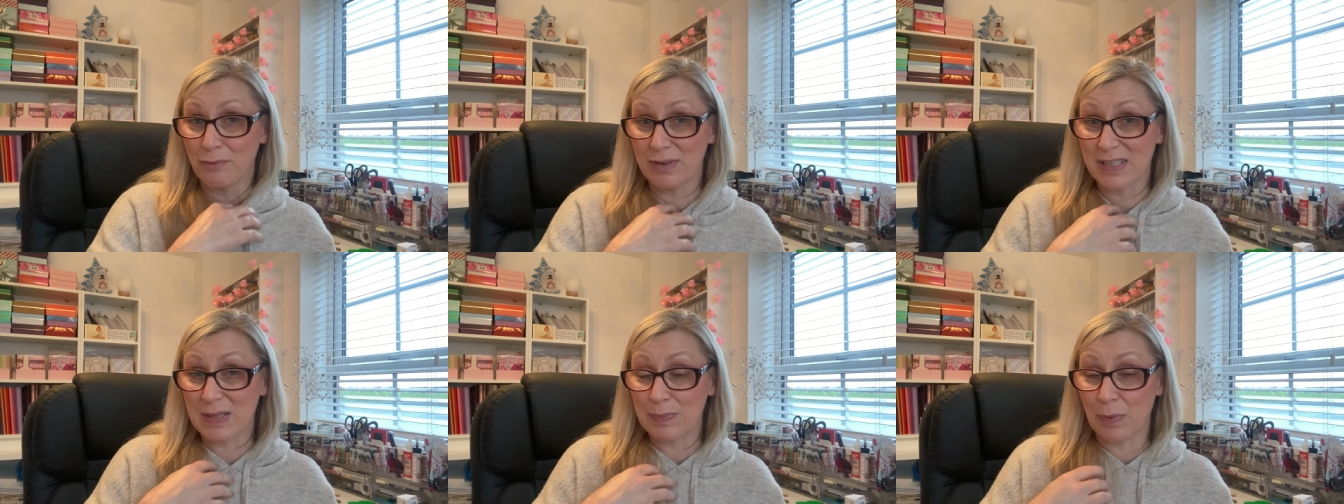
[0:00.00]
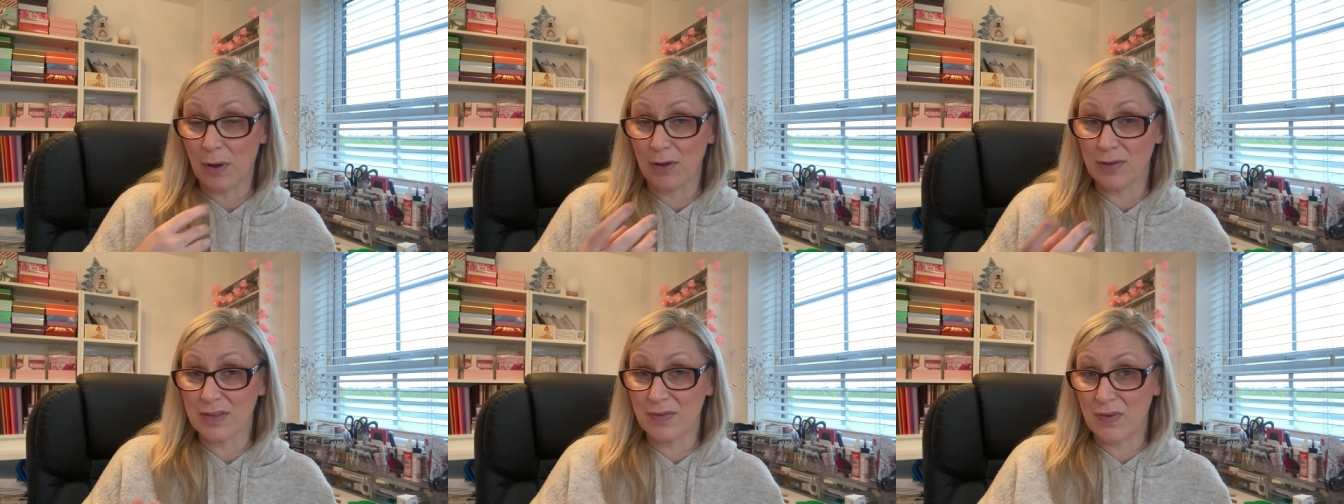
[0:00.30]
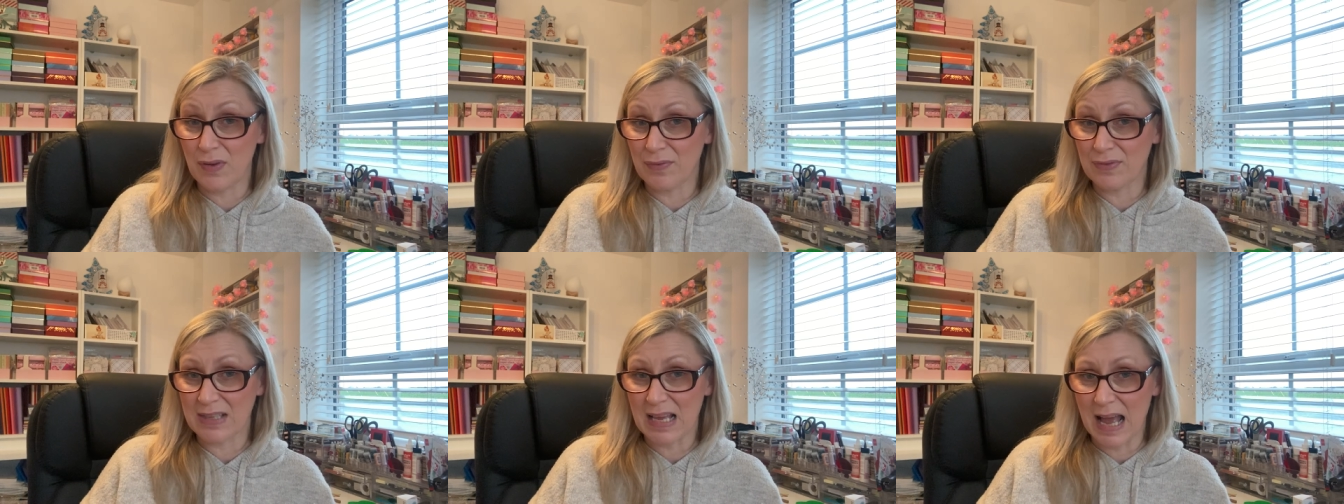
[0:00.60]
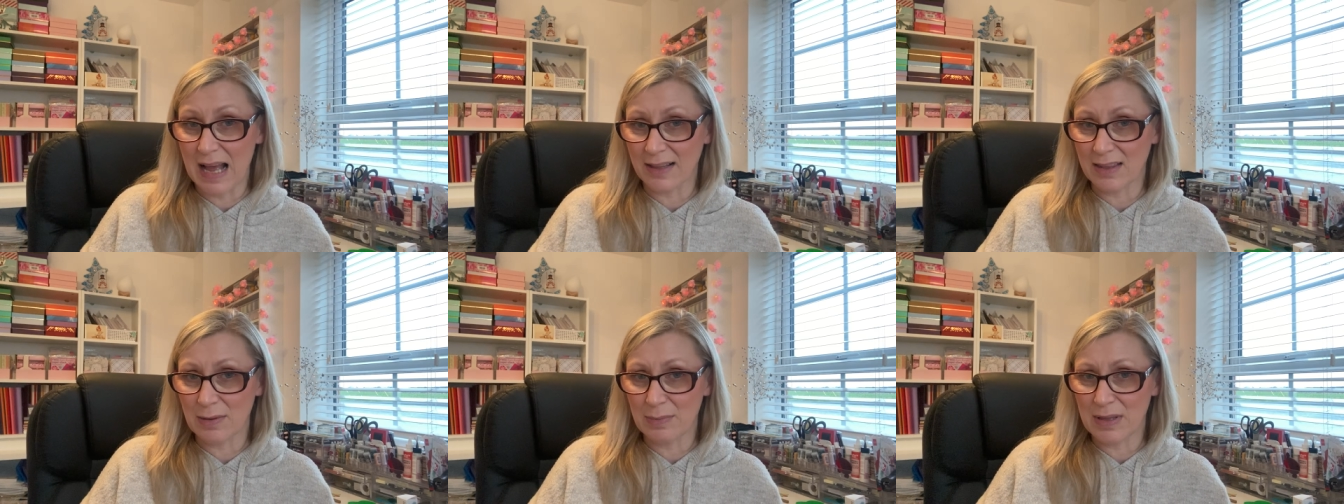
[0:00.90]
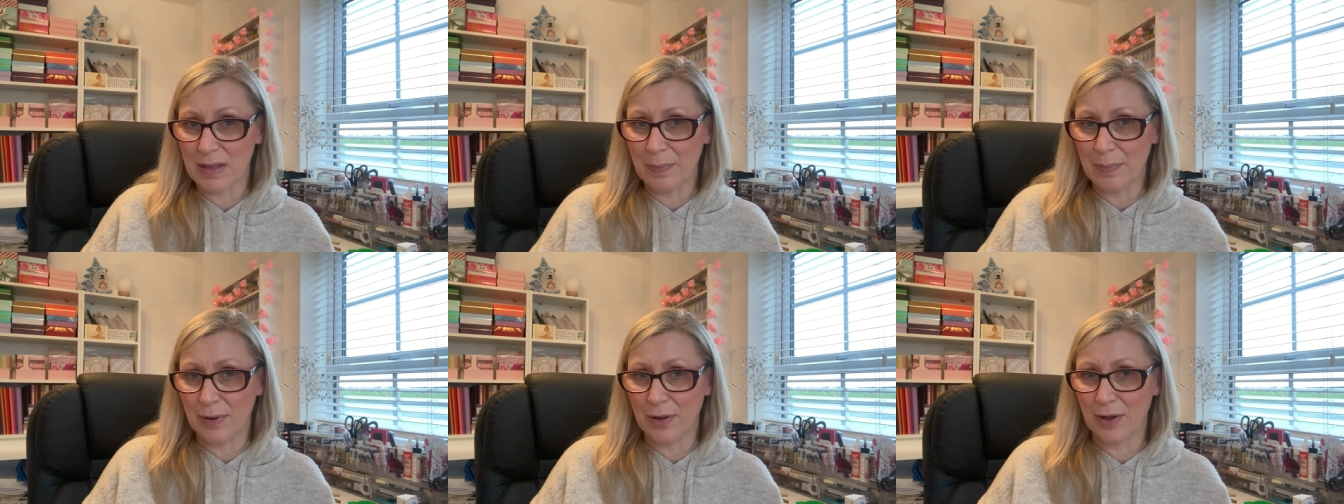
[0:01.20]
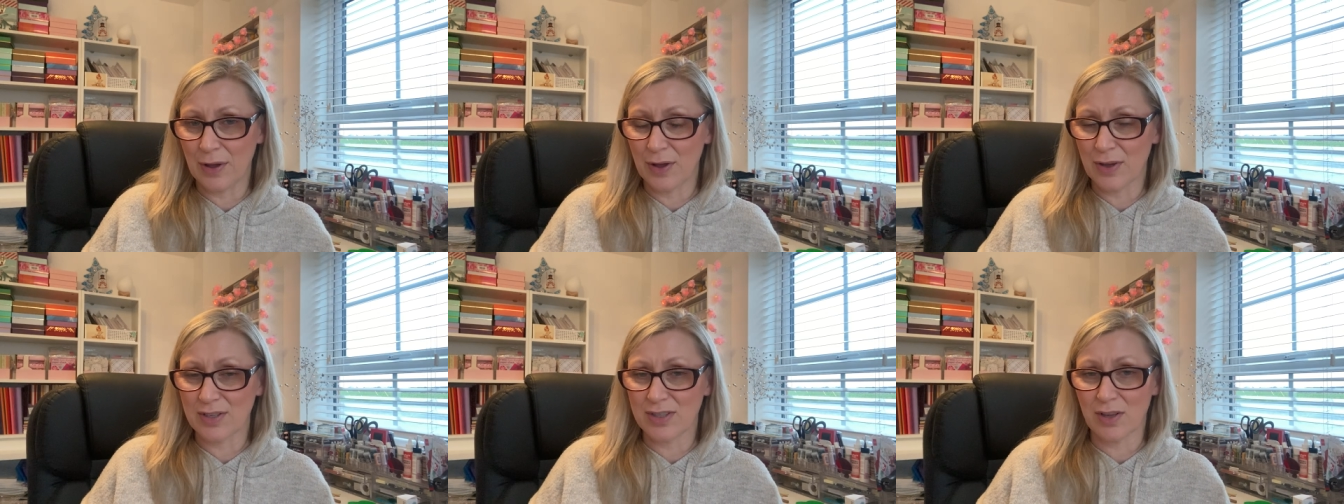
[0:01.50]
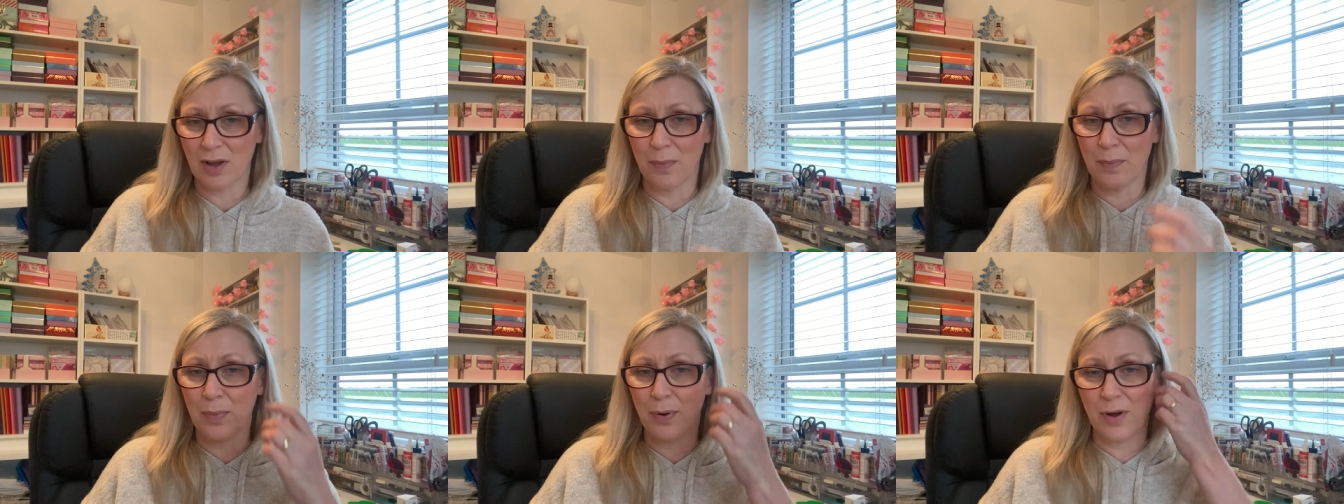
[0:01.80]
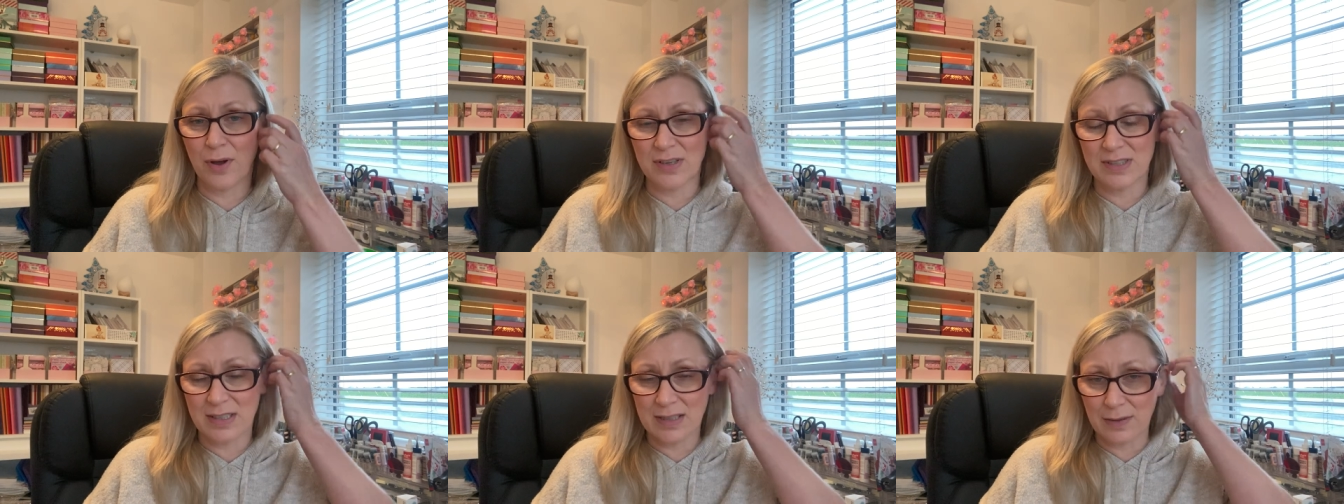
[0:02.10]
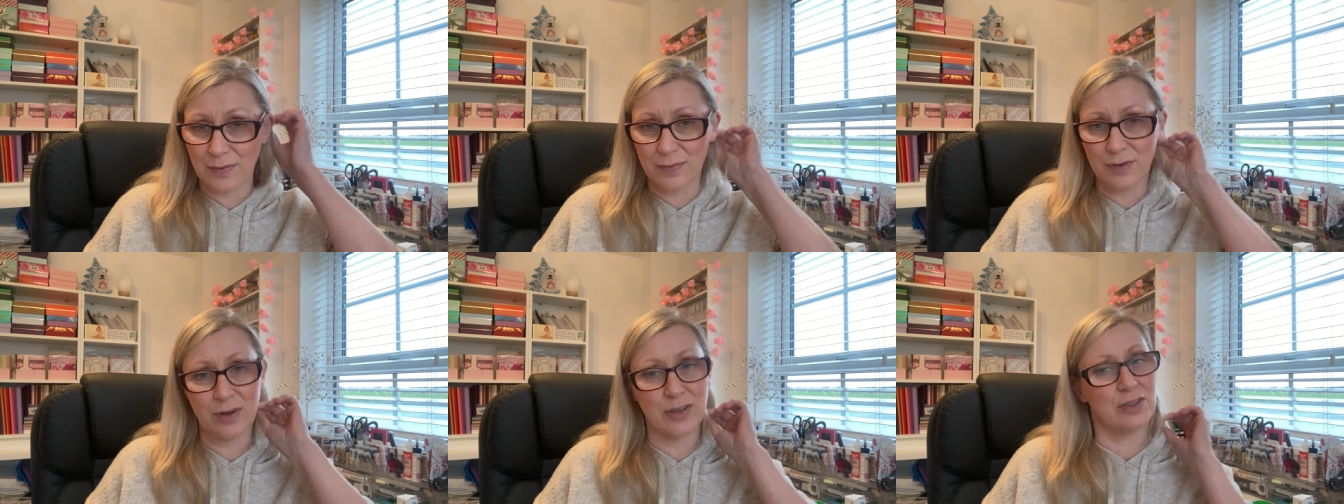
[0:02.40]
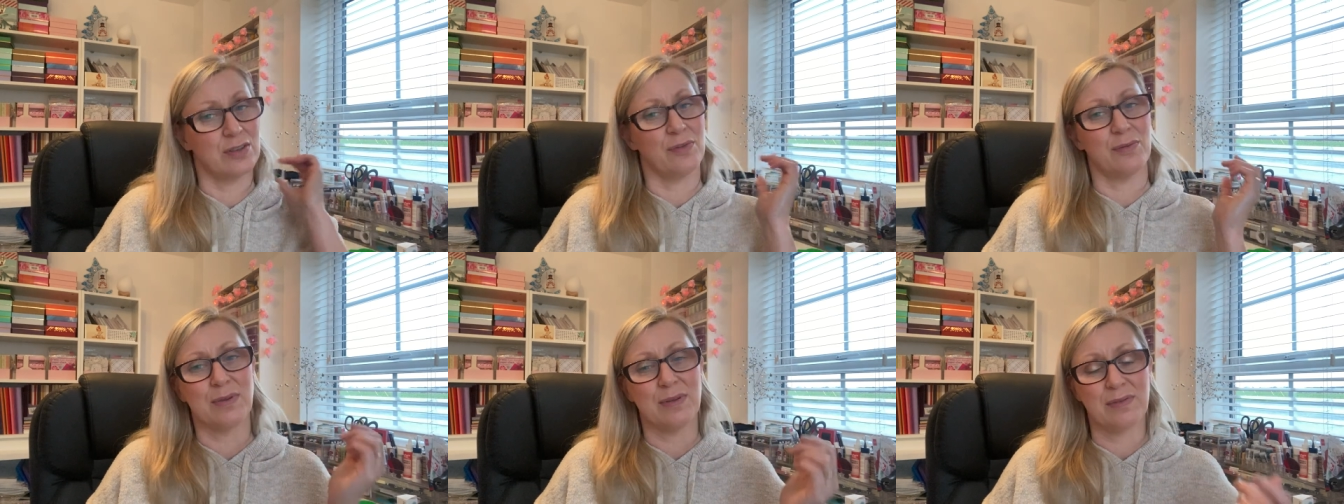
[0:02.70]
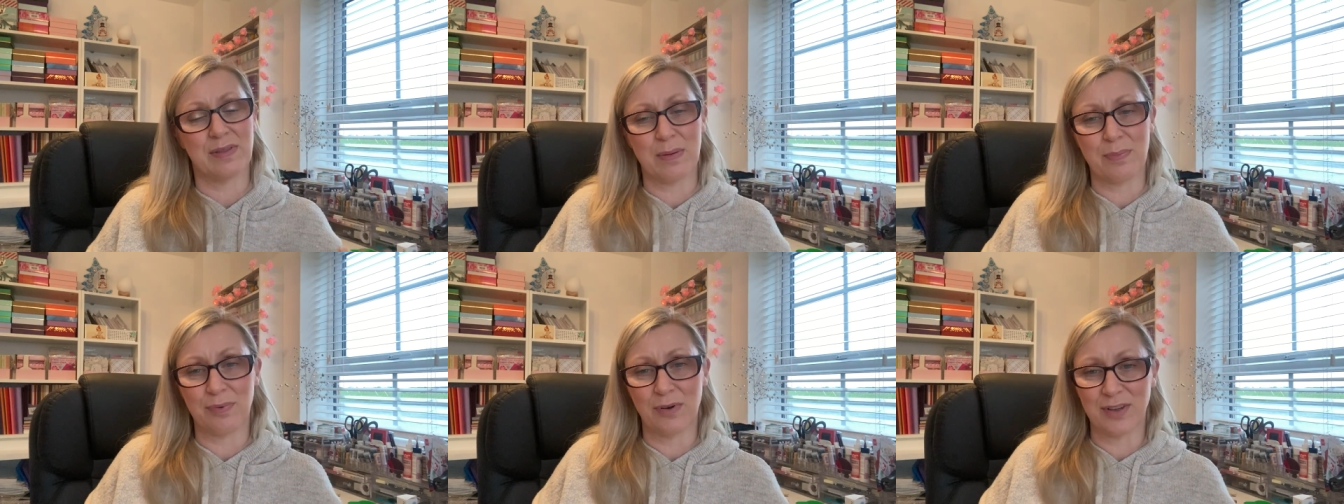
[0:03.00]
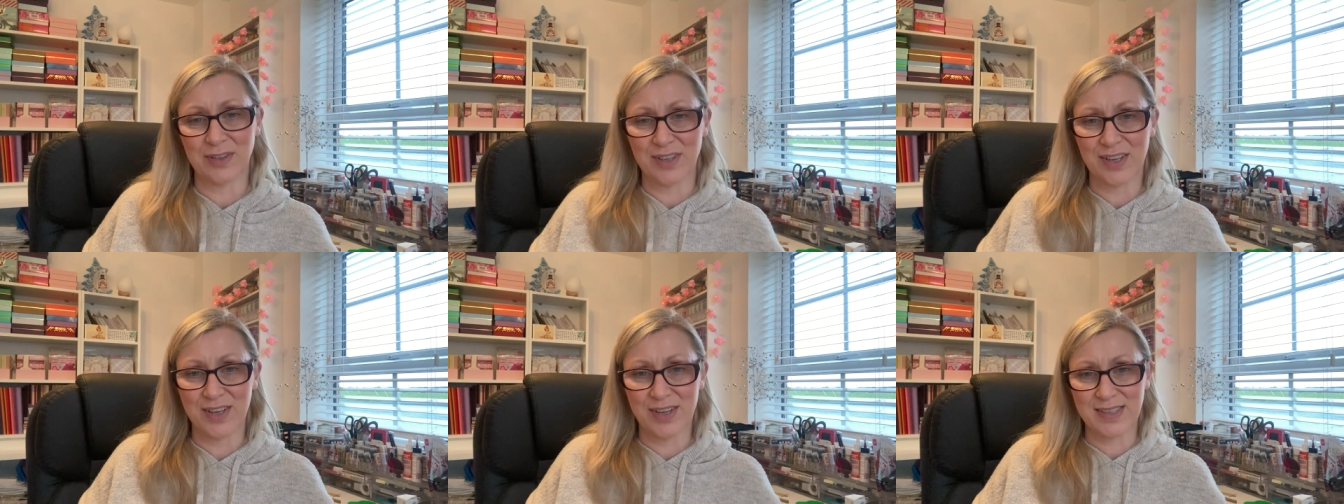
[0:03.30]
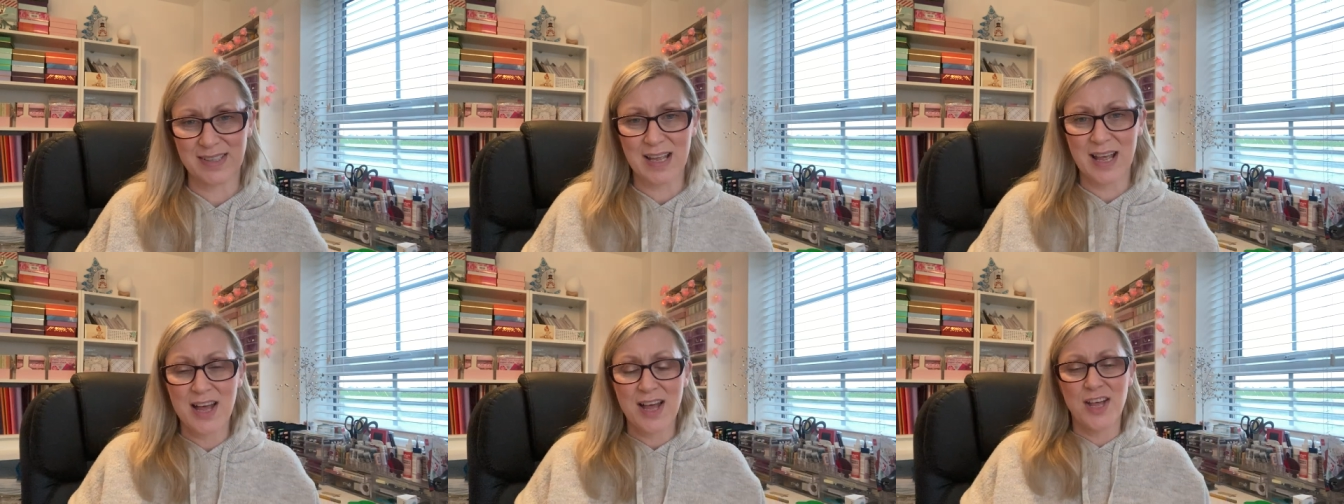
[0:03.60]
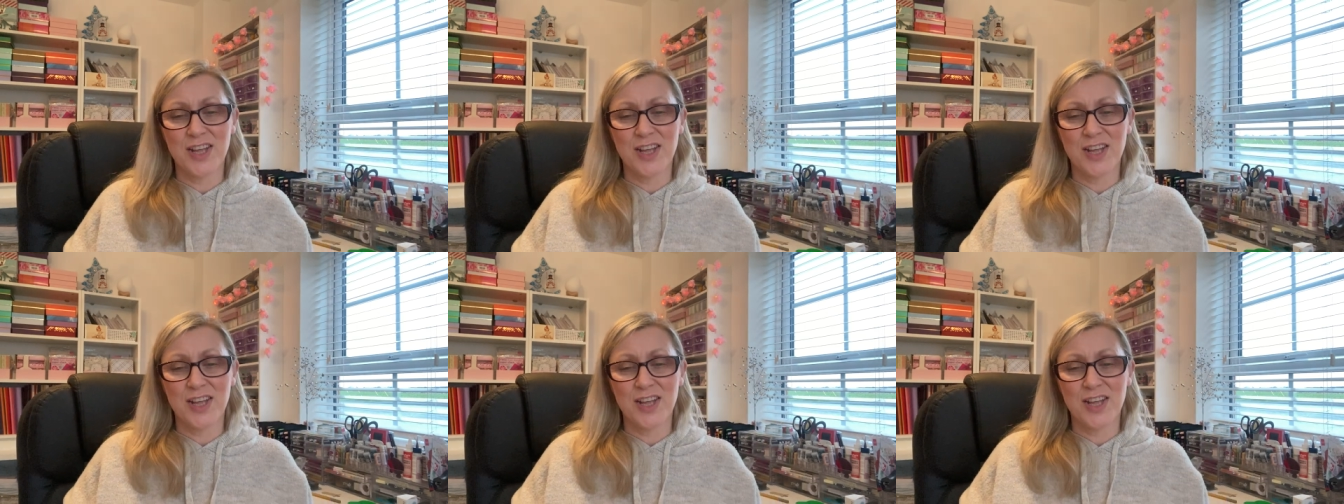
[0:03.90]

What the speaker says: respond if you've tagged them in a post or posted a photo of one of their products.